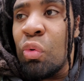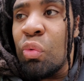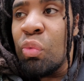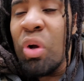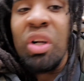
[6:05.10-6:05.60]

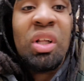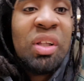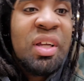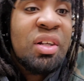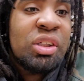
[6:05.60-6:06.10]
one of the
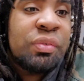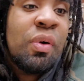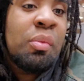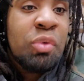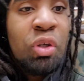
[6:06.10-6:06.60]
leaders
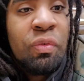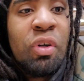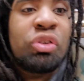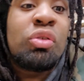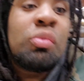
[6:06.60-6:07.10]
from
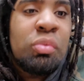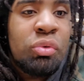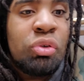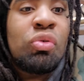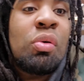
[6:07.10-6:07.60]
Universal
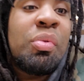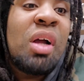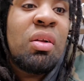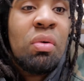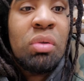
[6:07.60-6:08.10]
School of
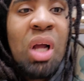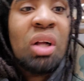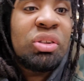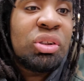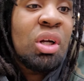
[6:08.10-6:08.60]
Practical
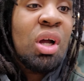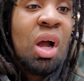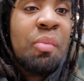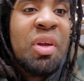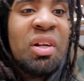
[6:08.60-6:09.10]
Knowledge
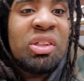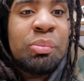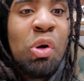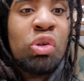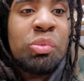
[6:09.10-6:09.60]
are being
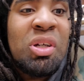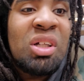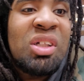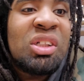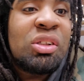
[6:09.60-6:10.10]
exposed
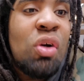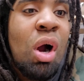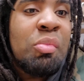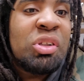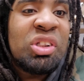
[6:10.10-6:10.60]
because his
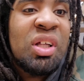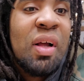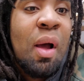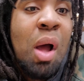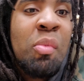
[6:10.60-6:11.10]
garments,
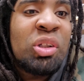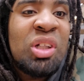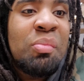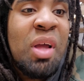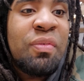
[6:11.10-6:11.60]
how much
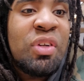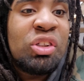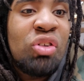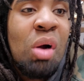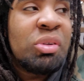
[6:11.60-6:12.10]
did he pay for
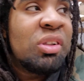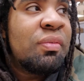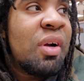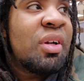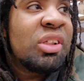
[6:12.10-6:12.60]
these garments? Are
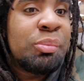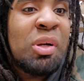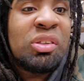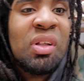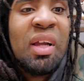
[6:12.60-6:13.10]
very
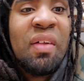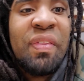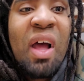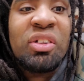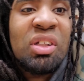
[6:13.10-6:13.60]
expensive, like
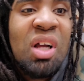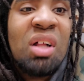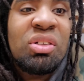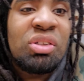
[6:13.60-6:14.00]
$1,000.